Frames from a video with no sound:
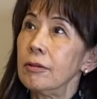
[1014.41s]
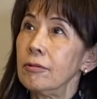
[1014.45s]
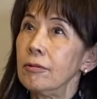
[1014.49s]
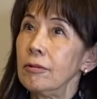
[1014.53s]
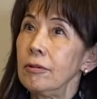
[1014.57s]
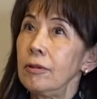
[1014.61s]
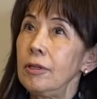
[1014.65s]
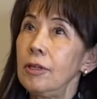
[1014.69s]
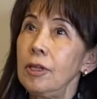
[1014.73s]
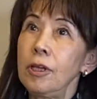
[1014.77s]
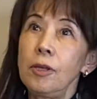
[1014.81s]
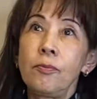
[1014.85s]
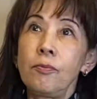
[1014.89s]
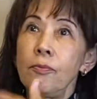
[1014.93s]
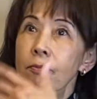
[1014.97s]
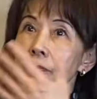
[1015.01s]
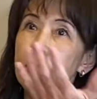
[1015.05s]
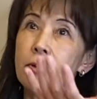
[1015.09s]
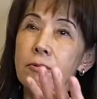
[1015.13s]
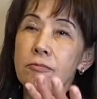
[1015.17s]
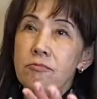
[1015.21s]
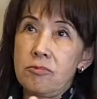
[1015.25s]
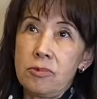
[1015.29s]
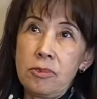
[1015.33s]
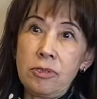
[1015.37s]

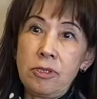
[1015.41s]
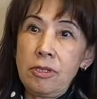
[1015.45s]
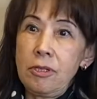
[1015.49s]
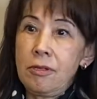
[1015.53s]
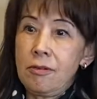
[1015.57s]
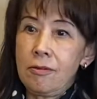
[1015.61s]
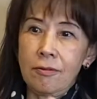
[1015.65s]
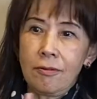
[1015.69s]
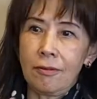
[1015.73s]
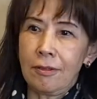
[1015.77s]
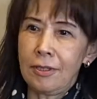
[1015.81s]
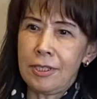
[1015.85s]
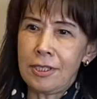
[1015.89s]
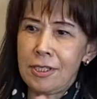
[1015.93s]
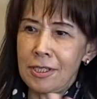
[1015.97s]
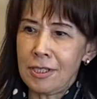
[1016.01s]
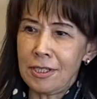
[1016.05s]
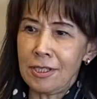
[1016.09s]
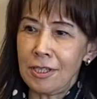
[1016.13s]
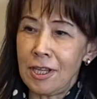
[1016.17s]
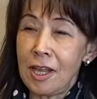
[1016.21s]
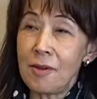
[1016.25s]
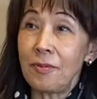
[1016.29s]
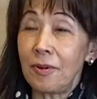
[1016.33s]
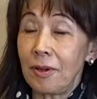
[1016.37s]
She
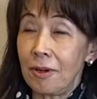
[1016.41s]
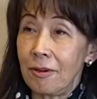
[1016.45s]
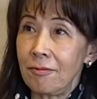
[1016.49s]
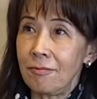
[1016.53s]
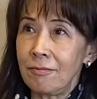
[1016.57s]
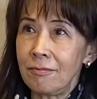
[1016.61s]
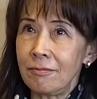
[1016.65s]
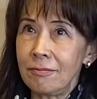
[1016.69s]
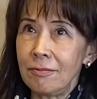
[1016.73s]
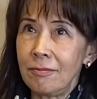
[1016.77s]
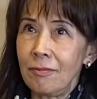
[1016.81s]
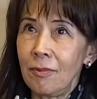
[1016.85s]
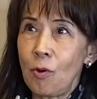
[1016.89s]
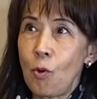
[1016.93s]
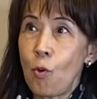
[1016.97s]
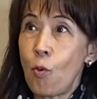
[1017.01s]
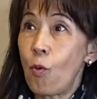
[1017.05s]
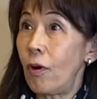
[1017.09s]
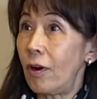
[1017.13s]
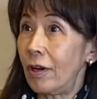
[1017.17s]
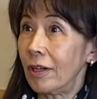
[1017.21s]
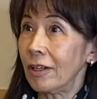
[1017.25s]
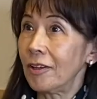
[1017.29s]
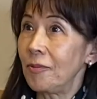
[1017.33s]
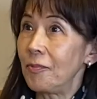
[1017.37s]
never
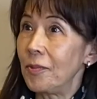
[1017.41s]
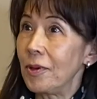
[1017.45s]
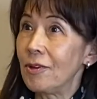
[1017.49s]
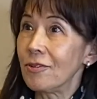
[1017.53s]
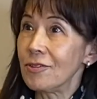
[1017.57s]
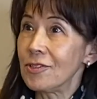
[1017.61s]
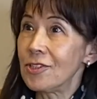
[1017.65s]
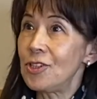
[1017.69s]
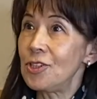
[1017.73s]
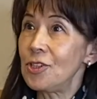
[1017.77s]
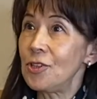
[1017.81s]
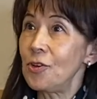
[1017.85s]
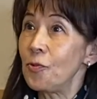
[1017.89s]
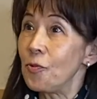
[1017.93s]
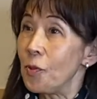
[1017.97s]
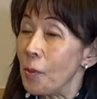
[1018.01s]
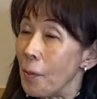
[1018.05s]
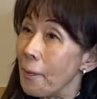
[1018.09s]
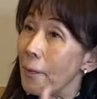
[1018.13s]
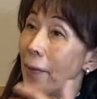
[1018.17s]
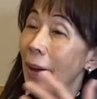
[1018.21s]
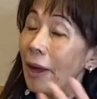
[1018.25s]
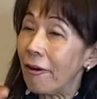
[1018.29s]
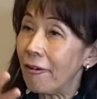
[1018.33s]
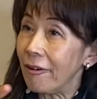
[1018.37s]
worked because she
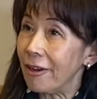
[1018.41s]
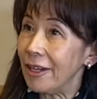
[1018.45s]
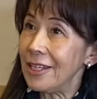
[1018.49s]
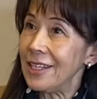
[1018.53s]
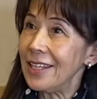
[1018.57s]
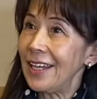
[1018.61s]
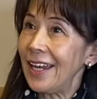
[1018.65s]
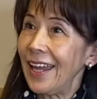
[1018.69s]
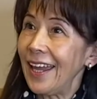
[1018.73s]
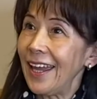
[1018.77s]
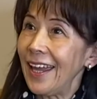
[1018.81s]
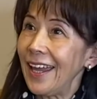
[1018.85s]
married.